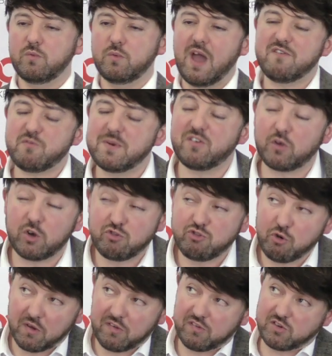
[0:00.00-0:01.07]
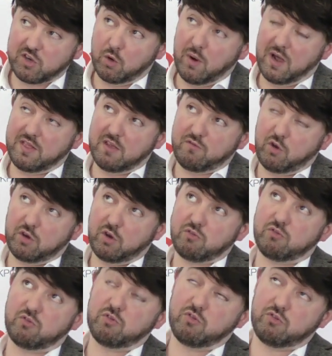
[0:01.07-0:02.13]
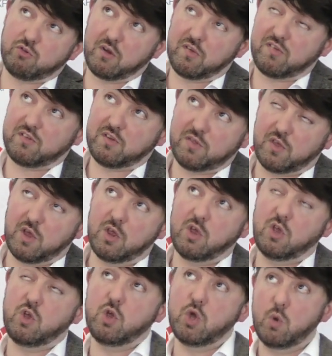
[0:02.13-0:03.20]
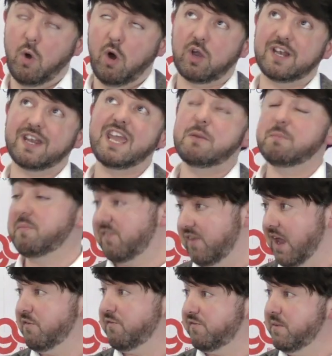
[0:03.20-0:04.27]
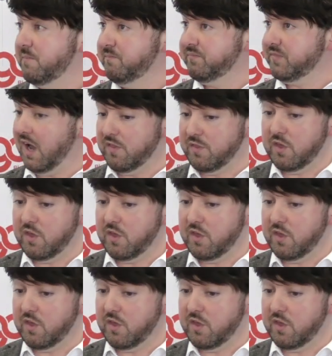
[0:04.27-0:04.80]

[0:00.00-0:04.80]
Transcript: everybody's got to trust you, and they've got to trust that you are going to keep them safe, and